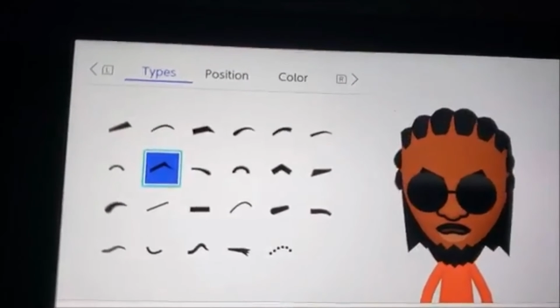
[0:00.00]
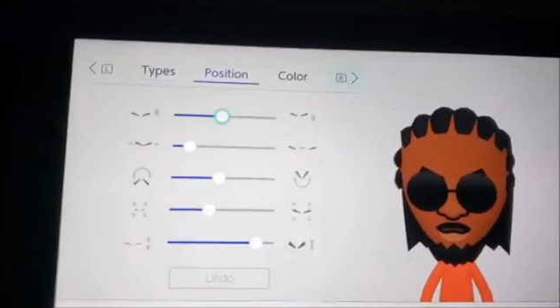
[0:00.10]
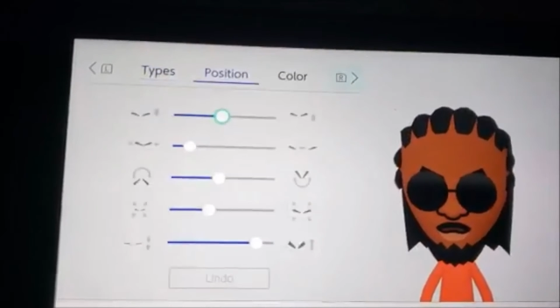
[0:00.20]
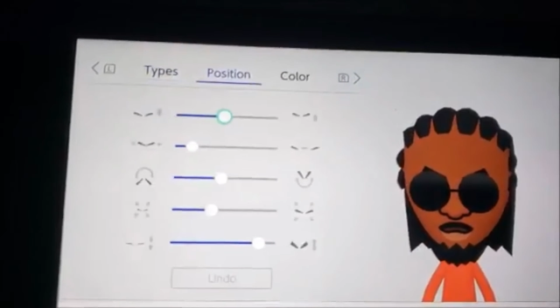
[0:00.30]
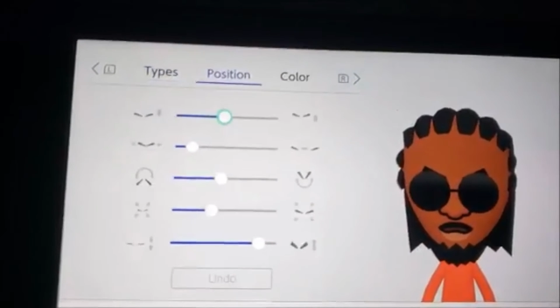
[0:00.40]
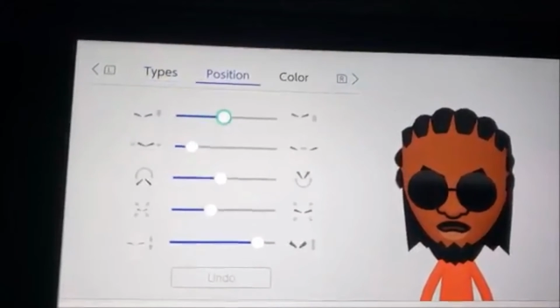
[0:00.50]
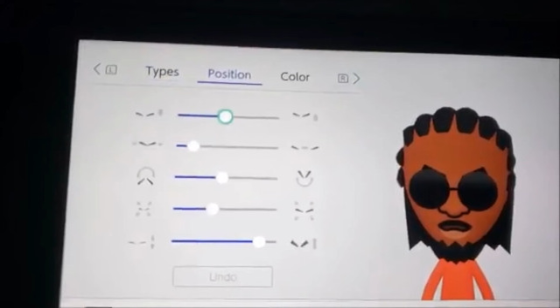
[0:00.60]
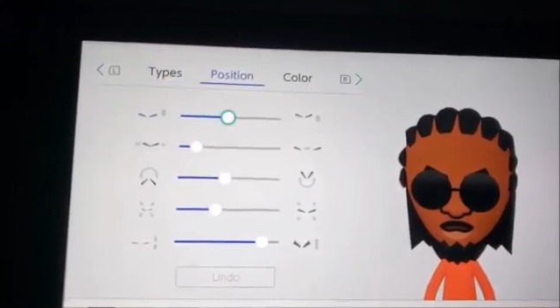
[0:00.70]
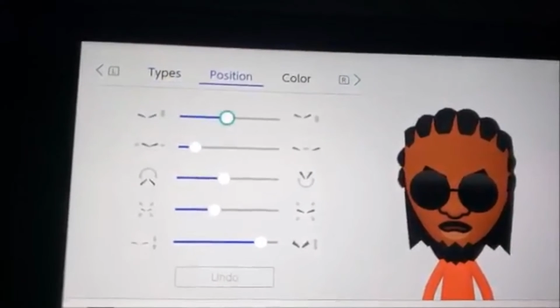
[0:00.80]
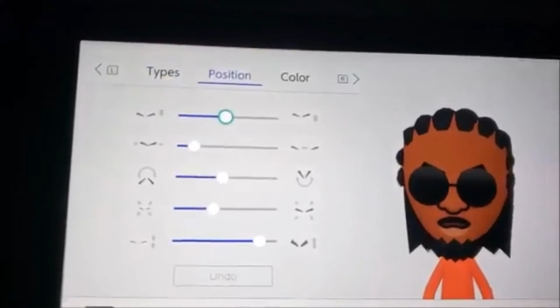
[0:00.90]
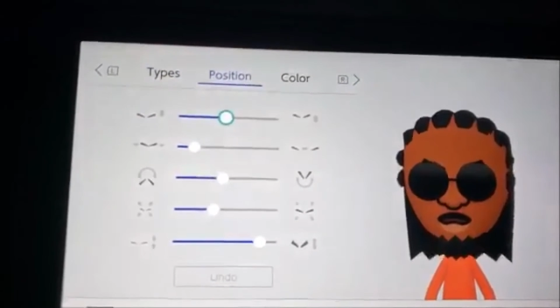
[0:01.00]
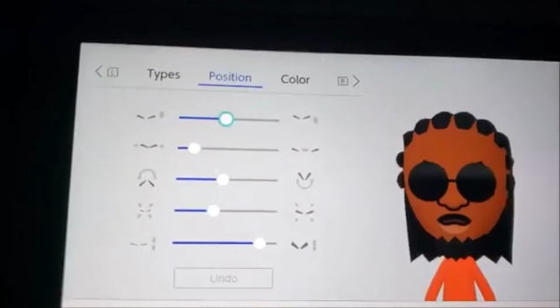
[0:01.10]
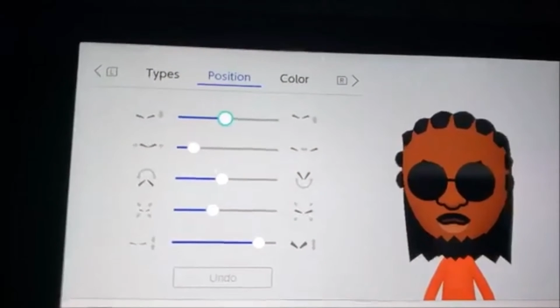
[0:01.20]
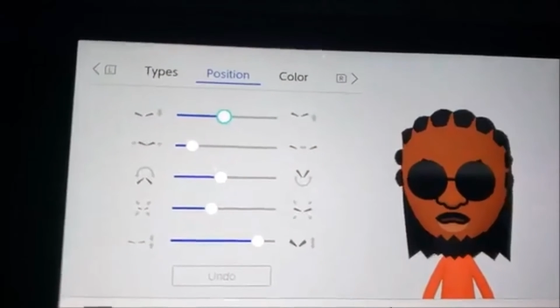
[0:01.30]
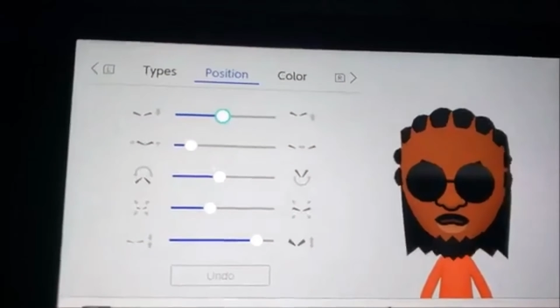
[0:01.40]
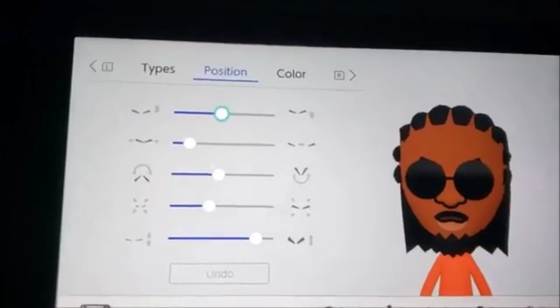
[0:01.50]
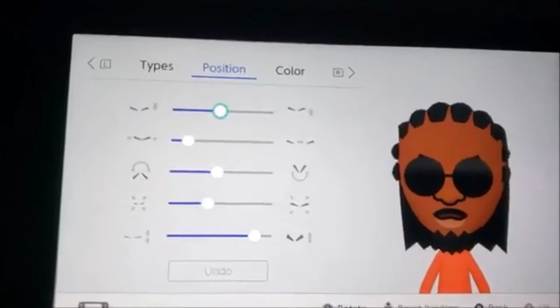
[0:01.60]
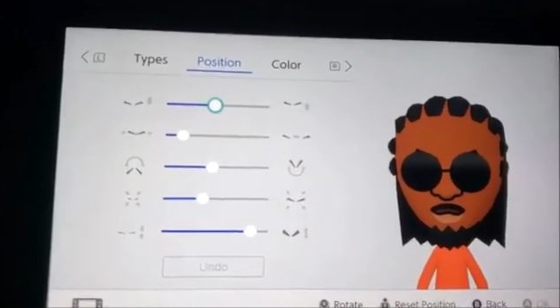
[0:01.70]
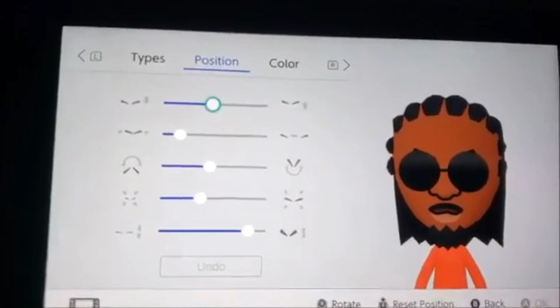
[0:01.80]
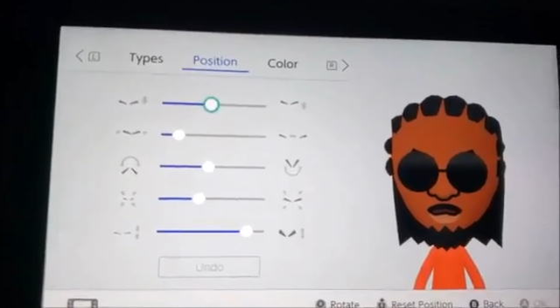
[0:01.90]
right there. Position right there. Like I